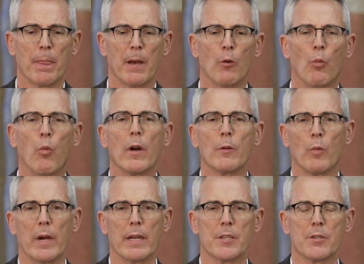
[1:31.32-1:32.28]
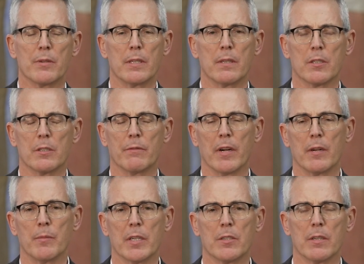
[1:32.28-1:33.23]
one-way street. This is
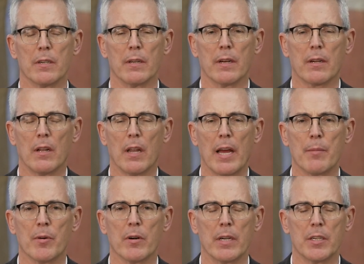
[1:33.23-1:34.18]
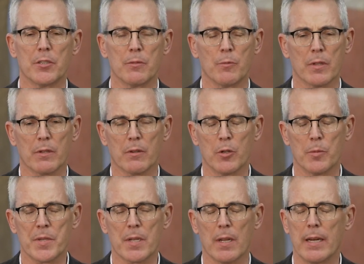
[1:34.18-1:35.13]
very much a collaboration with
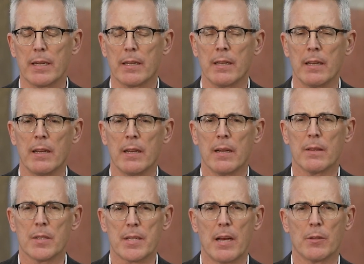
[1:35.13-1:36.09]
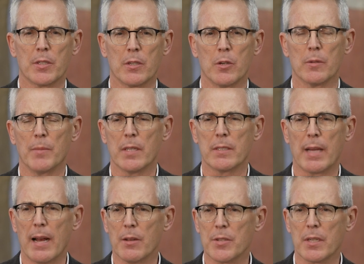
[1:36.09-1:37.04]
groups like the South Dakota
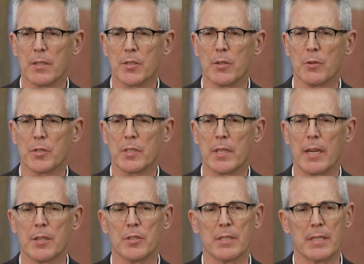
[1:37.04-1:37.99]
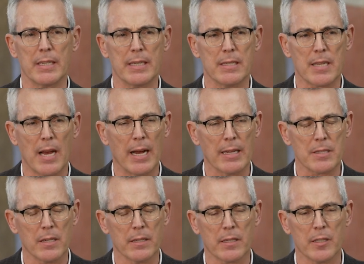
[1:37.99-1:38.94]
Multi-Housing Association. Denise
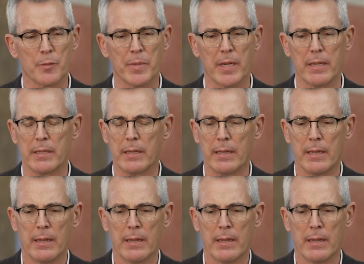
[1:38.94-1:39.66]
Hanslick has been